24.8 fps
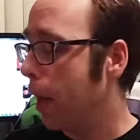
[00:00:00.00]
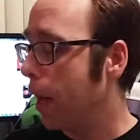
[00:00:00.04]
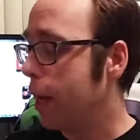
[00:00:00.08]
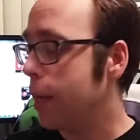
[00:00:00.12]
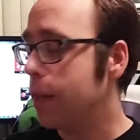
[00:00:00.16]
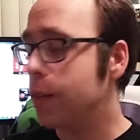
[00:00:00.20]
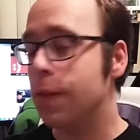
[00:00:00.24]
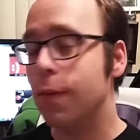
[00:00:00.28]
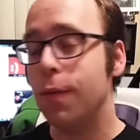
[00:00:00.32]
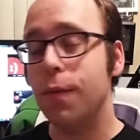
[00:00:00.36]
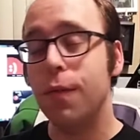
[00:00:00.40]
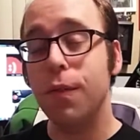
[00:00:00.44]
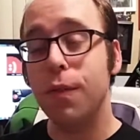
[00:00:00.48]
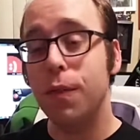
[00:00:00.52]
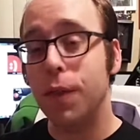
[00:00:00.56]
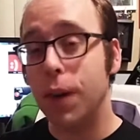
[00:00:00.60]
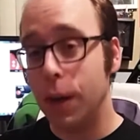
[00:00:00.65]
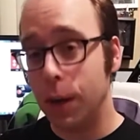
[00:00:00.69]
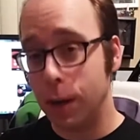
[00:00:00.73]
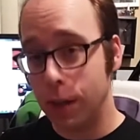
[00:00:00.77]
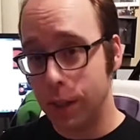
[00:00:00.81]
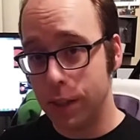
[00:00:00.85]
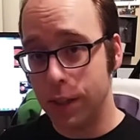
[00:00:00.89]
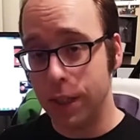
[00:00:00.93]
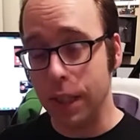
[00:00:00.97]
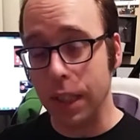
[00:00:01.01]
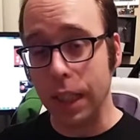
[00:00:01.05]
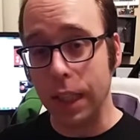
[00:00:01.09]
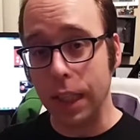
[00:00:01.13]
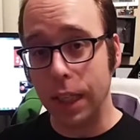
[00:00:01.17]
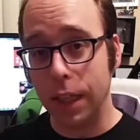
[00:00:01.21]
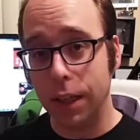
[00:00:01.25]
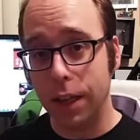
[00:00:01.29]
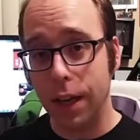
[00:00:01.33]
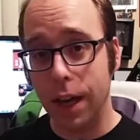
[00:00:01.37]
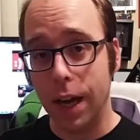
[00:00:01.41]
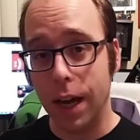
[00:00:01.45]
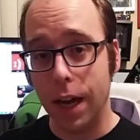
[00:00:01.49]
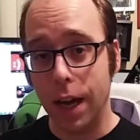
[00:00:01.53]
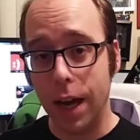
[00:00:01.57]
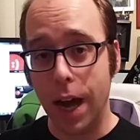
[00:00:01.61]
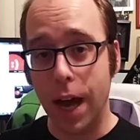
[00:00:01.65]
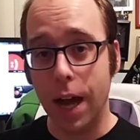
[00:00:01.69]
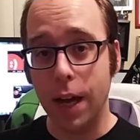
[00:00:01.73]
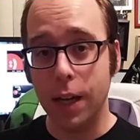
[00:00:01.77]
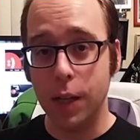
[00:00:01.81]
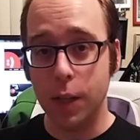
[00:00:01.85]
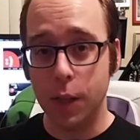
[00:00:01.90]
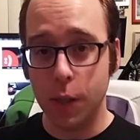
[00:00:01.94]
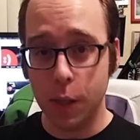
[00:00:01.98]
It's very silly,
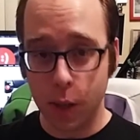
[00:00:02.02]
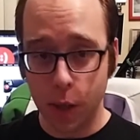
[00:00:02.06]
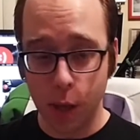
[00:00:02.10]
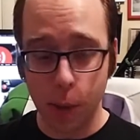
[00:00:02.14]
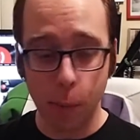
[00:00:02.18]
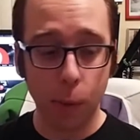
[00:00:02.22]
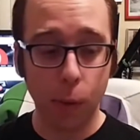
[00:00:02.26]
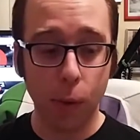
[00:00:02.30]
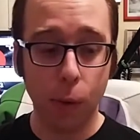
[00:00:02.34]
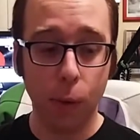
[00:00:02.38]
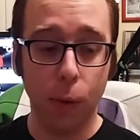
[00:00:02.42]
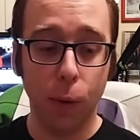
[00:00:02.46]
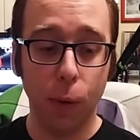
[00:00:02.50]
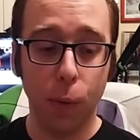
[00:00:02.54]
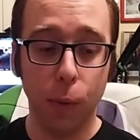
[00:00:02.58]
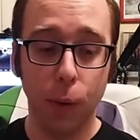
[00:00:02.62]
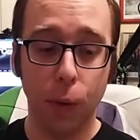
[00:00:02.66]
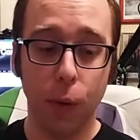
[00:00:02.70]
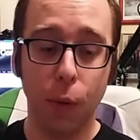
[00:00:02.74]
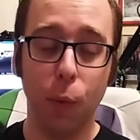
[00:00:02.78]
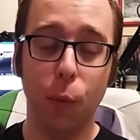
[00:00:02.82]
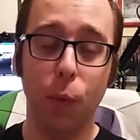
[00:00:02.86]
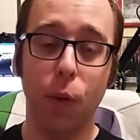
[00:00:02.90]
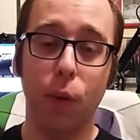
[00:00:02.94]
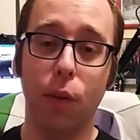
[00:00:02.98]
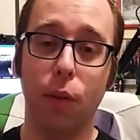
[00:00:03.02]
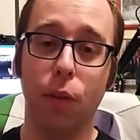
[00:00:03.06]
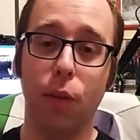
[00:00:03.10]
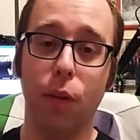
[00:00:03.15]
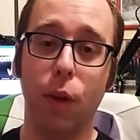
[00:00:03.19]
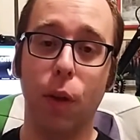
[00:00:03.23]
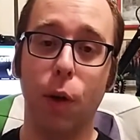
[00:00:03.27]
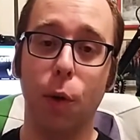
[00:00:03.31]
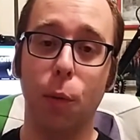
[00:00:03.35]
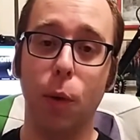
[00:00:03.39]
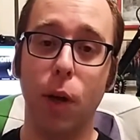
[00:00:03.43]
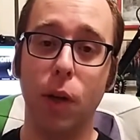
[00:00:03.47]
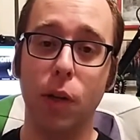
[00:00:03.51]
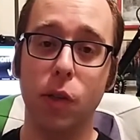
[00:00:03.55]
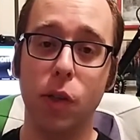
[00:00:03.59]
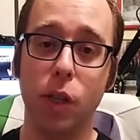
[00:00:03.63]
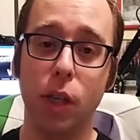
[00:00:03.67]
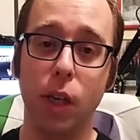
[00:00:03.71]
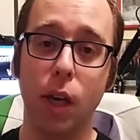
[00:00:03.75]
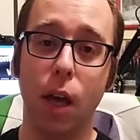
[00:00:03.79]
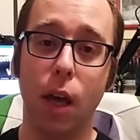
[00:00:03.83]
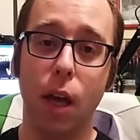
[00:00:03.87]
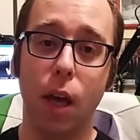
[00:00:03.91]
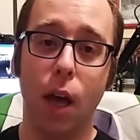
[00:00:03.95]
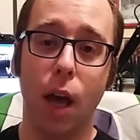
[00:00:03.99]
typical with
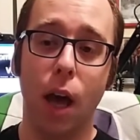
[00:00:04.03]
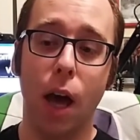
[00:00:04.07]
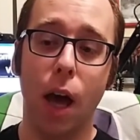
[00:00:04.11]
Rusty.